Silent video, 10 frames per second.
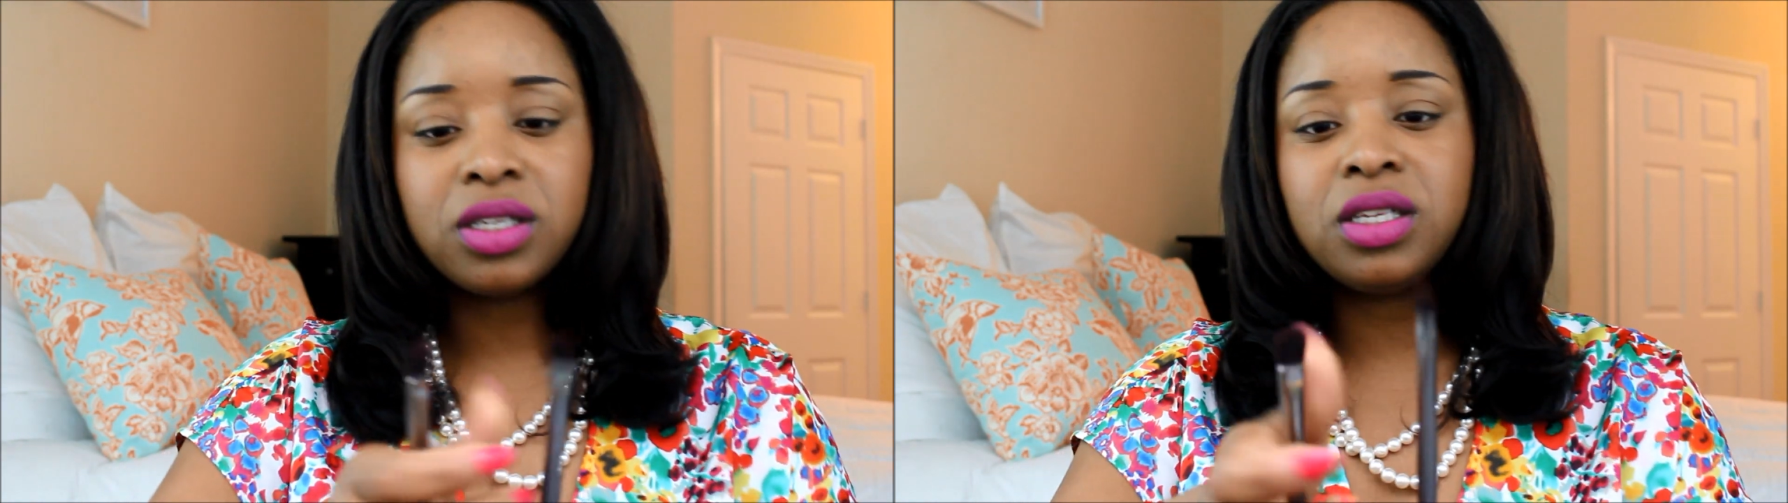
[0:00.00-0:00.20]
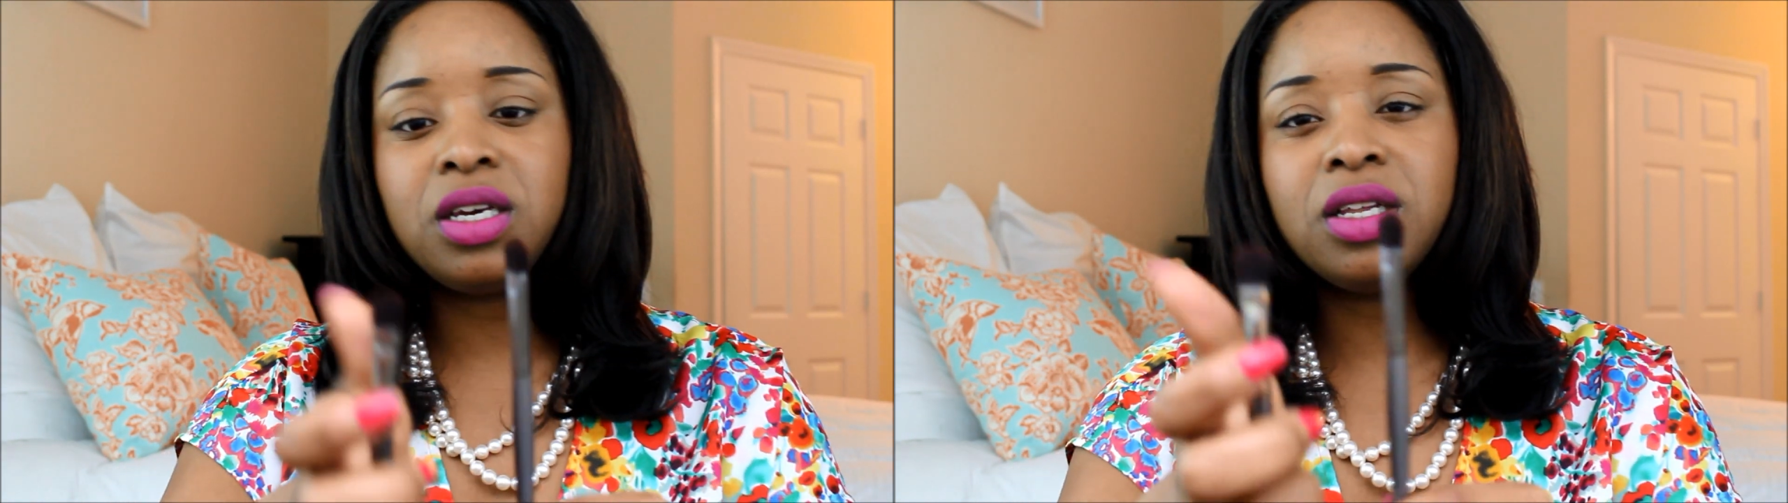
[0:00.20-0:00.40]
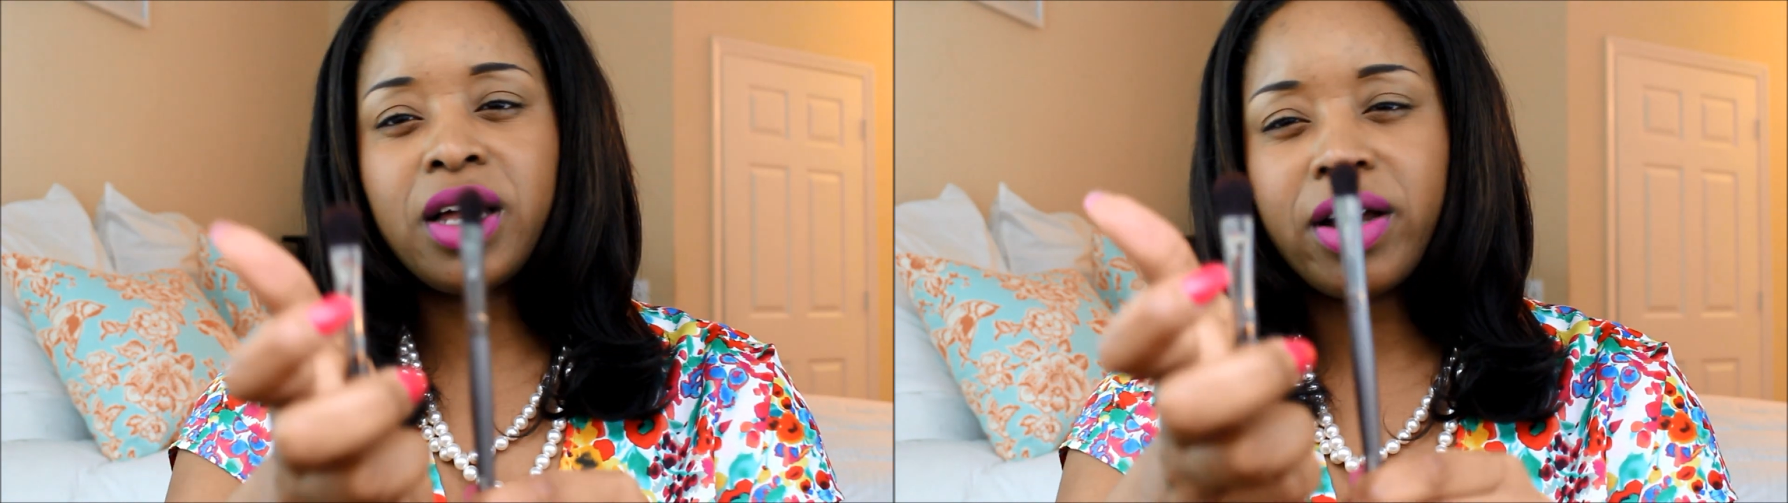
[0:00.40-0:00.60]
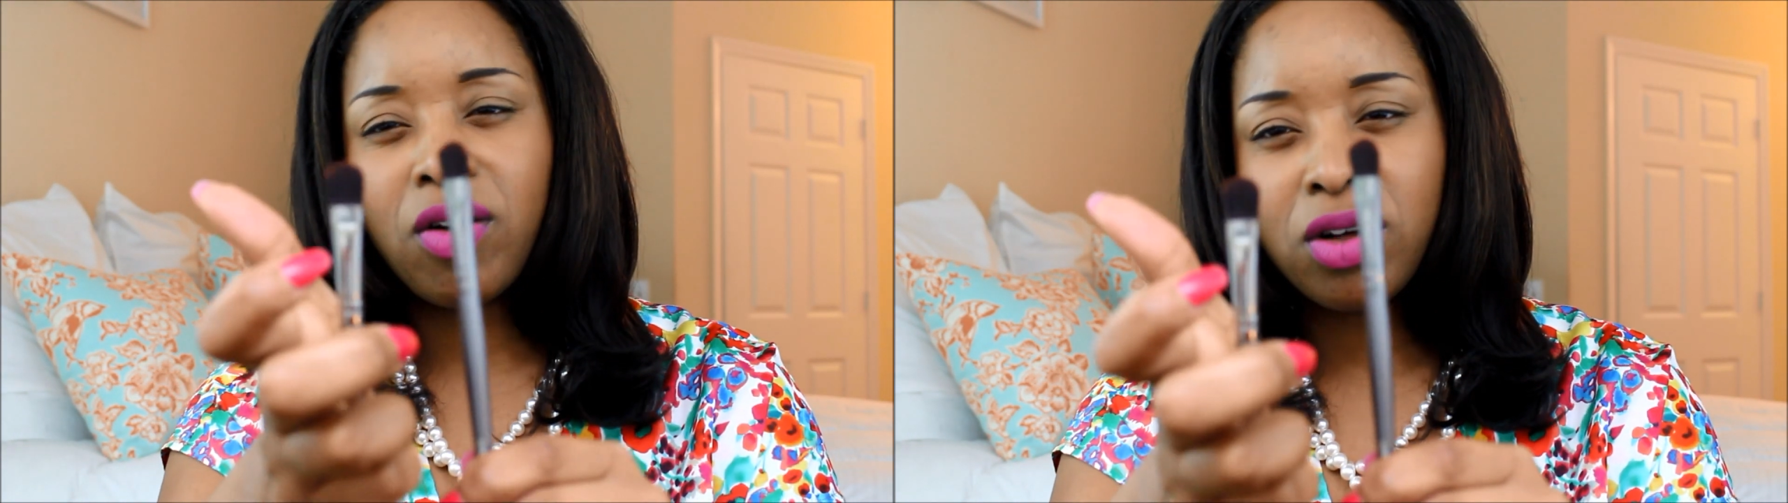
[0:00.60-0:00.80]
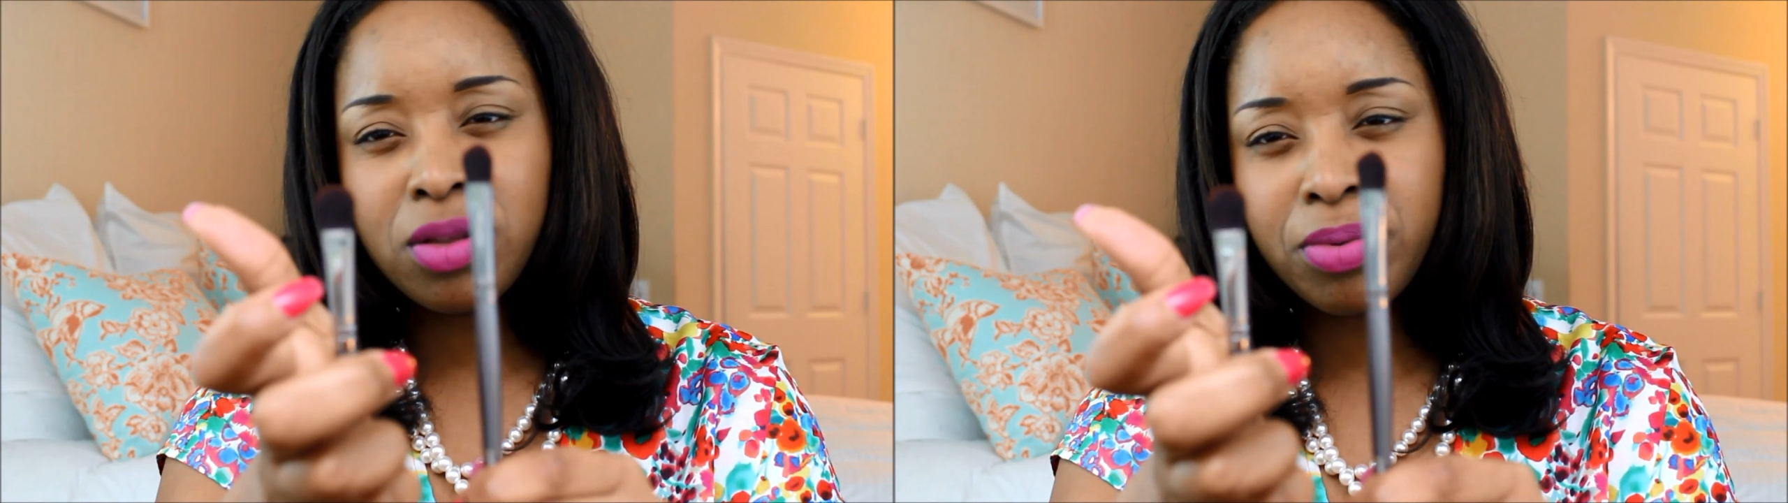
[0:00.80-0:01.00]
see like
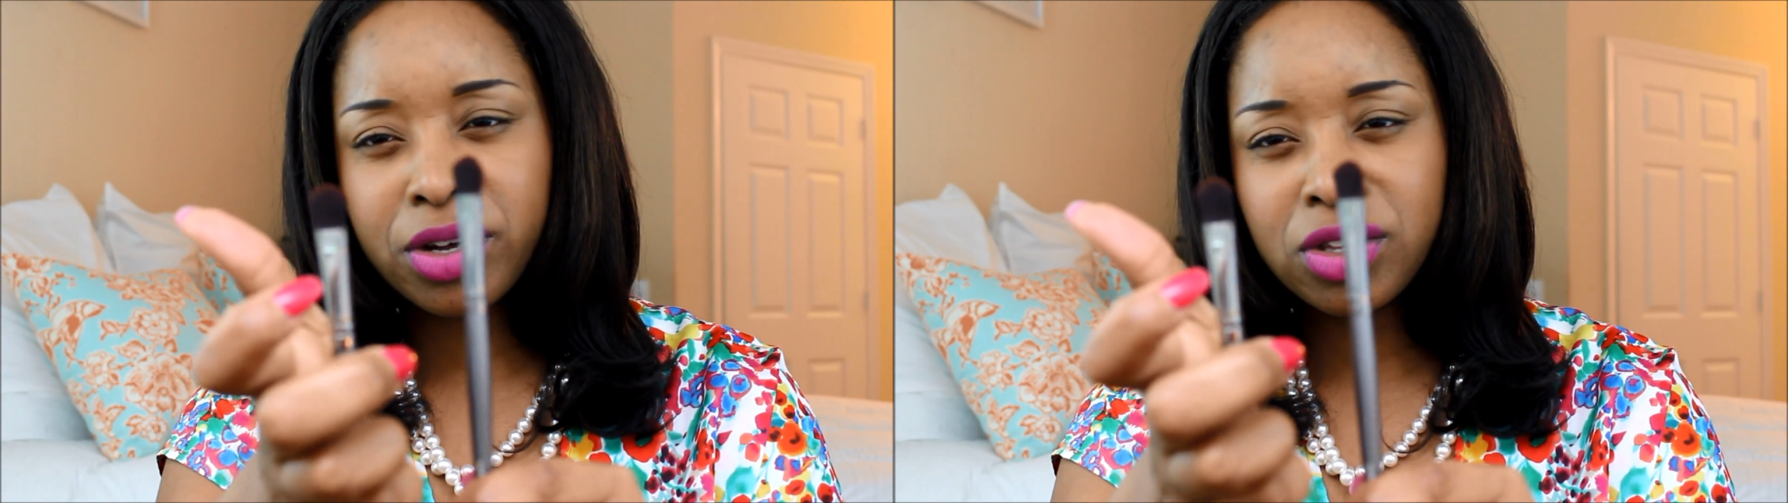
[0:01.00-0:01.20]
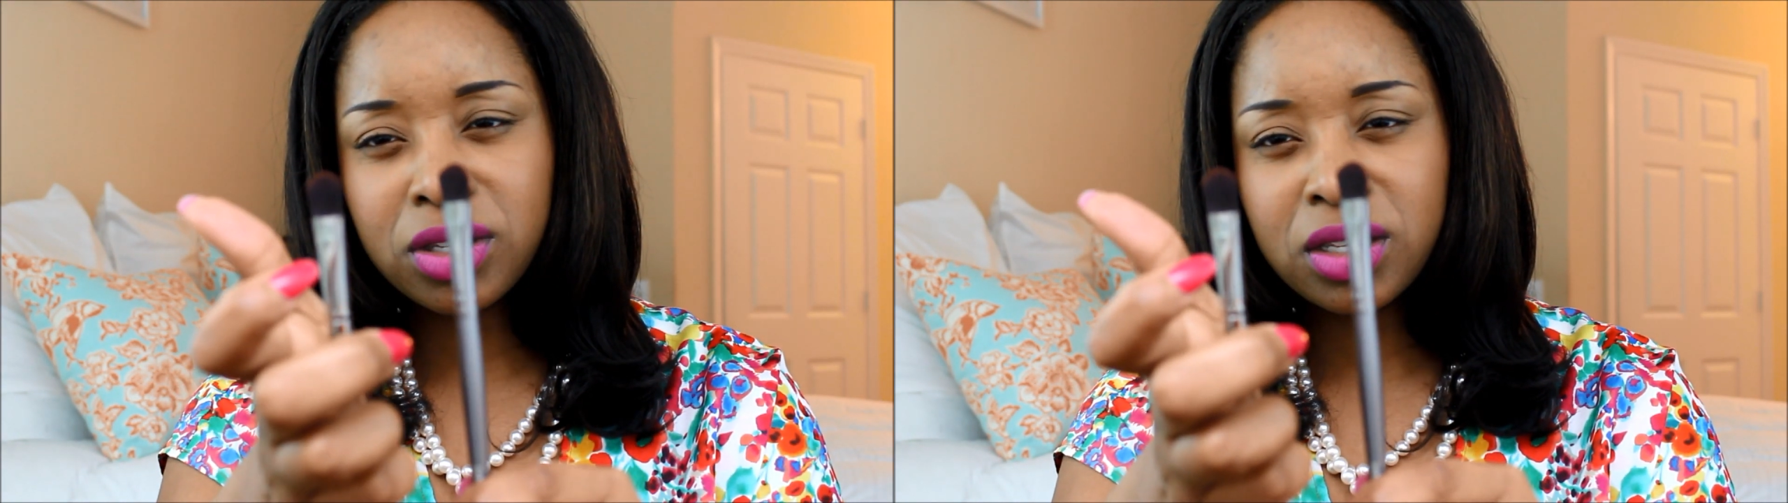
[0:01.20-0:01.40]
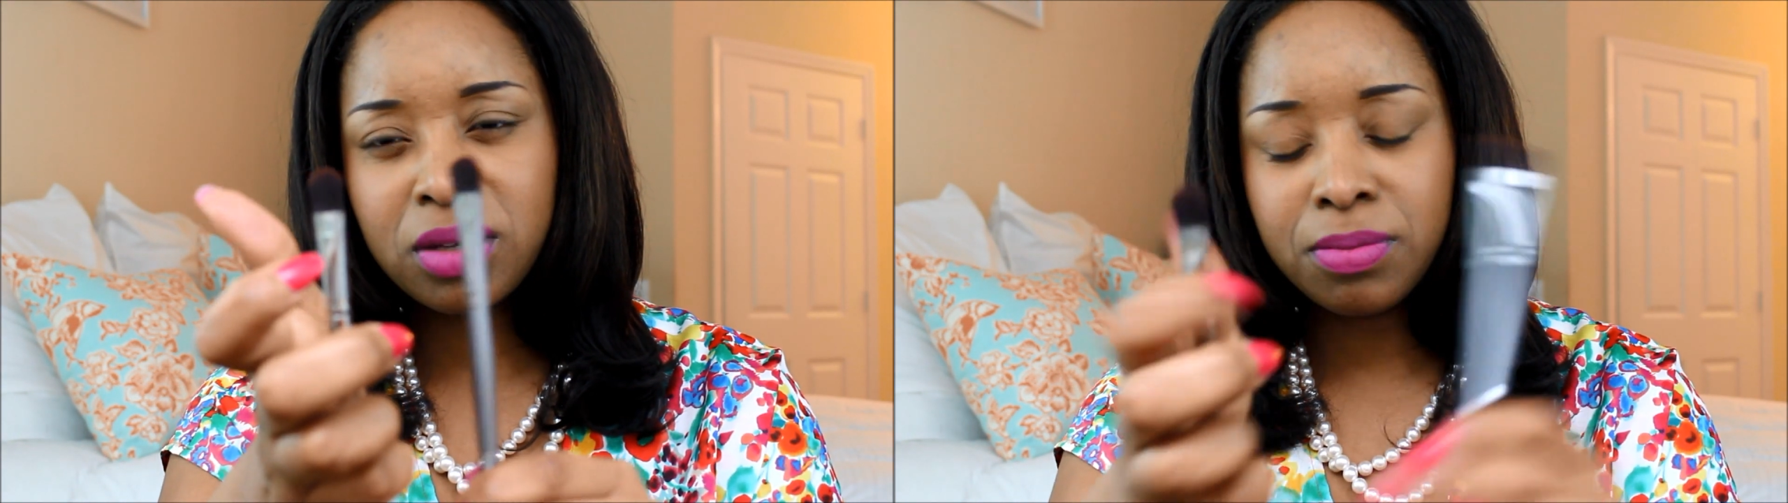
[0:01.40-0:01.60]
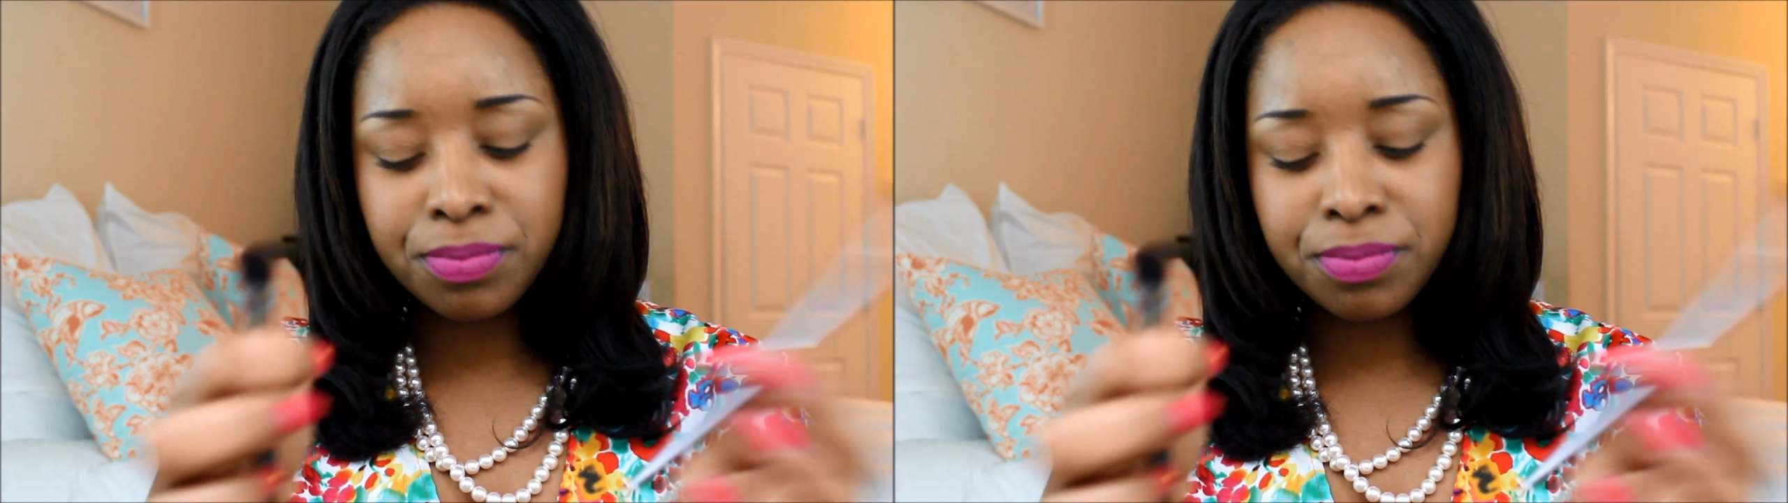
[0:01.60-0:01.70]
all the brushes